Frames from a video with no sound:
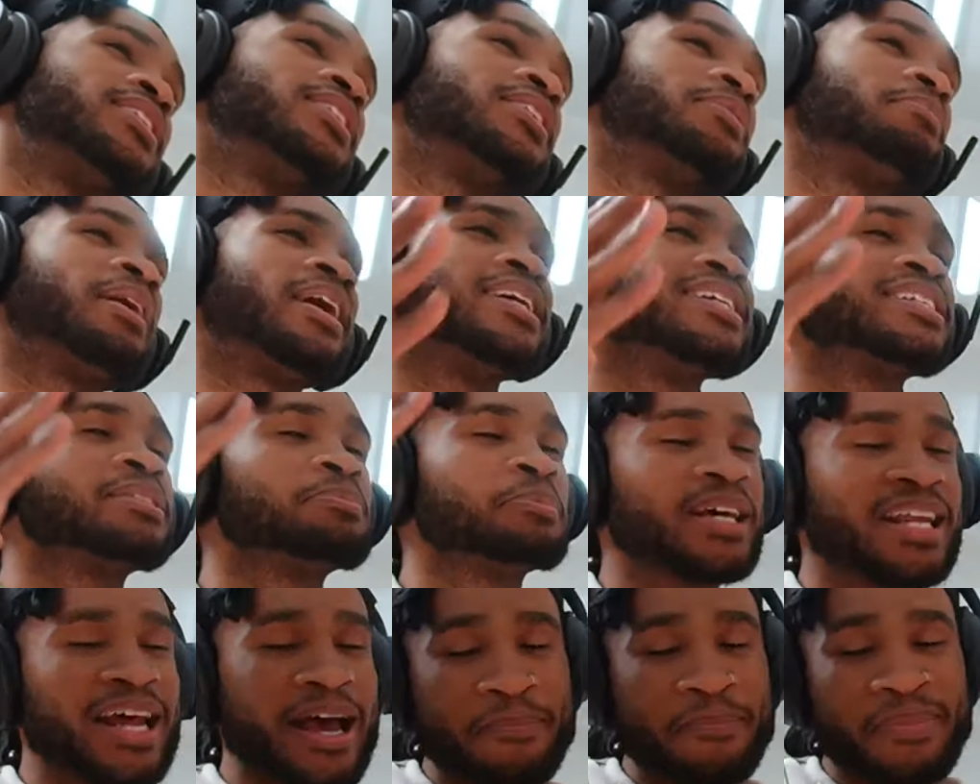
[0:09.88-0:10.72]
Look, man, it's
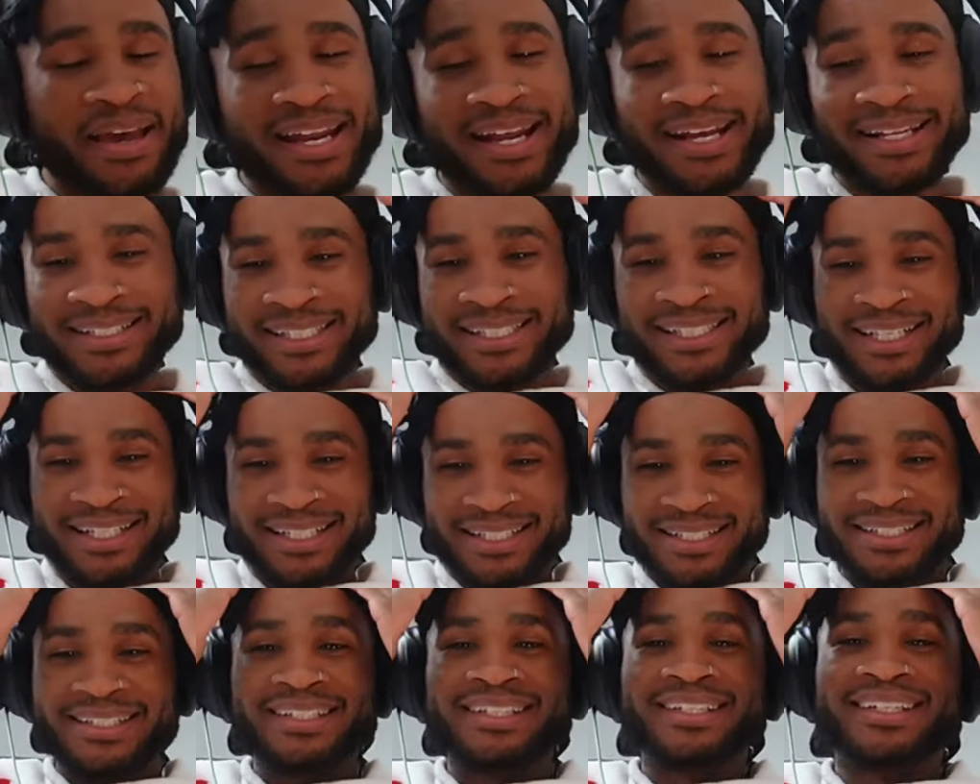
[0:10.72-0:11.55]
been a minute
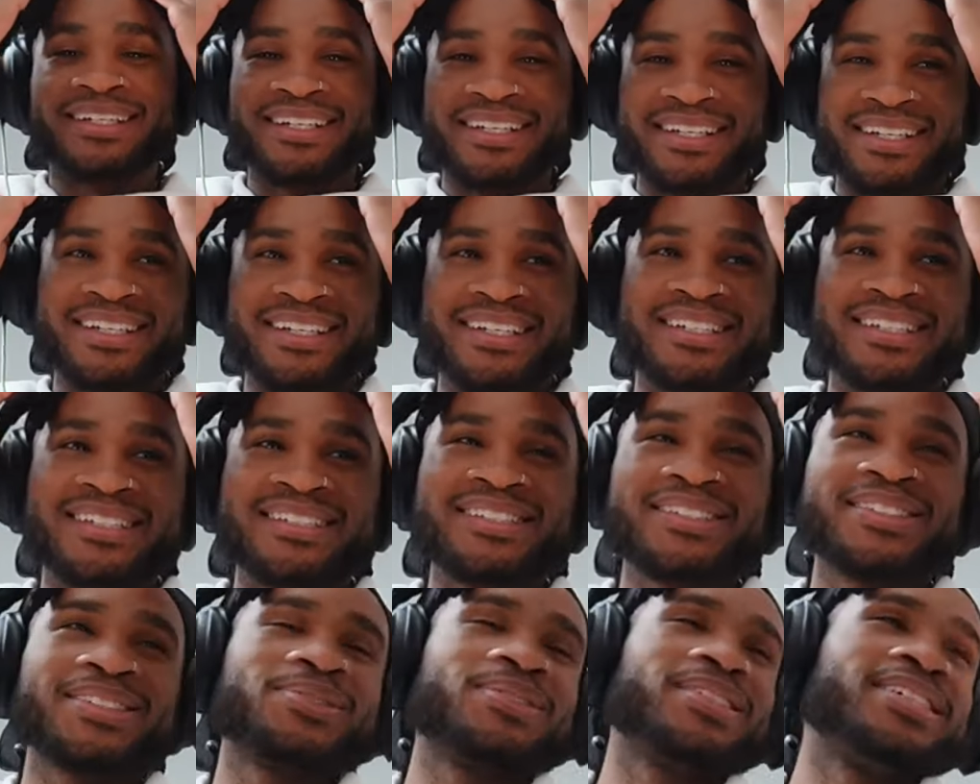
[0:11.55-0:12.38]

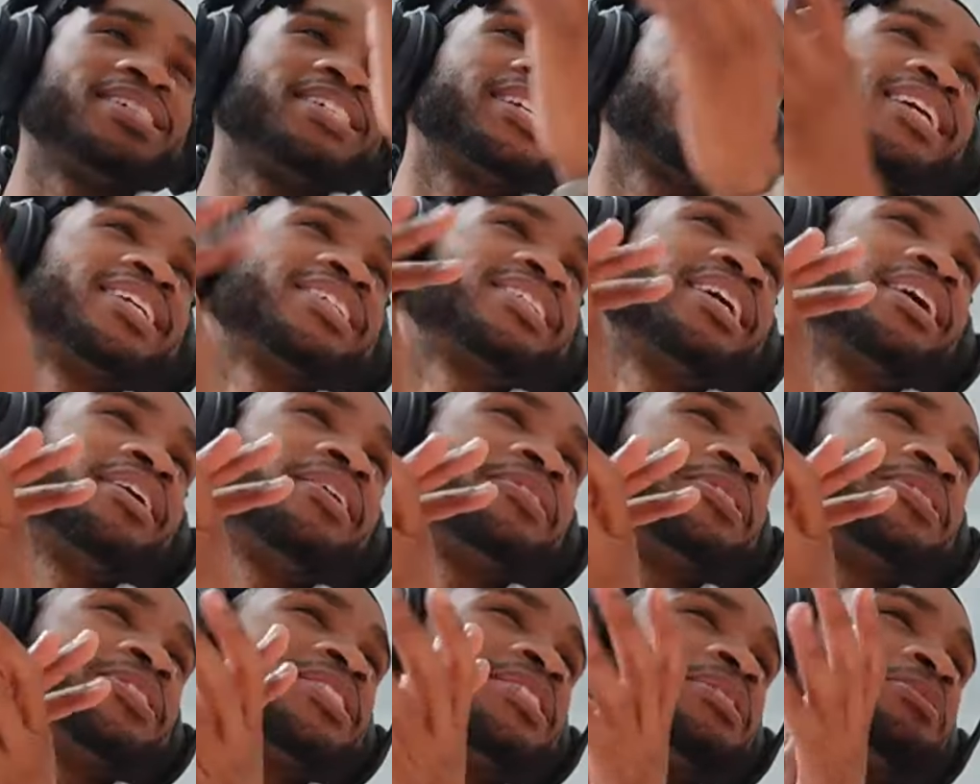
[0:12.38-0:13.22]
since we checked
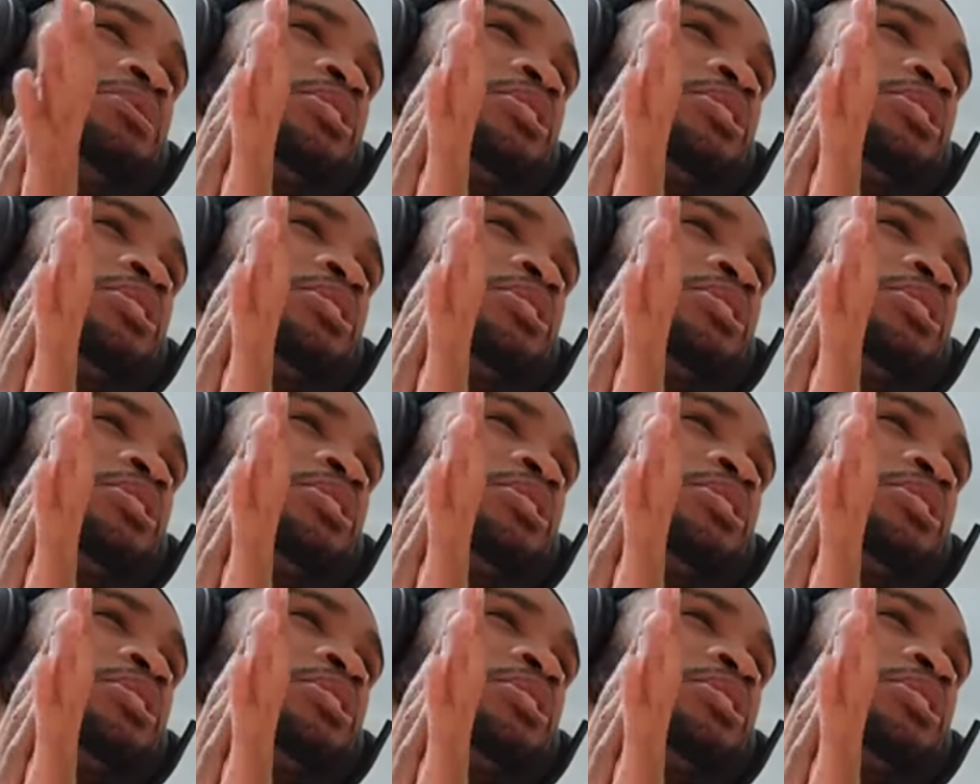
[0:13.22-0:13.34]
out some